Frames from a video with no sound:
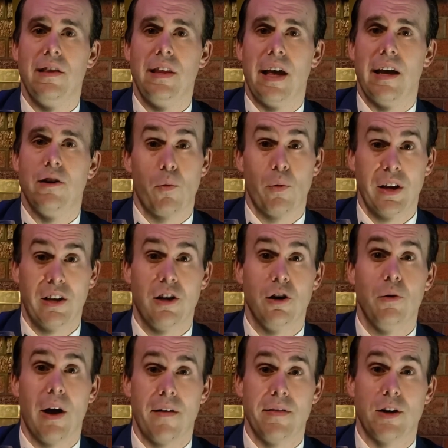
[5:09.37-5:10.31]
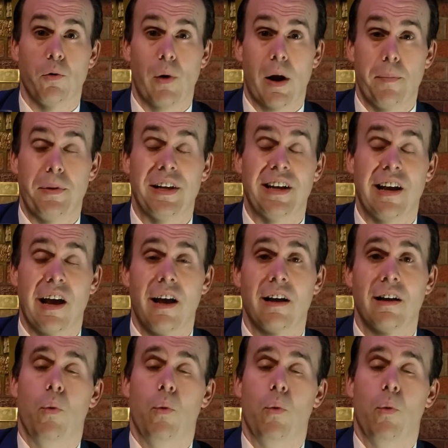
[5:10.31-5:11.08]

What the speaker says: that Riku having a replica?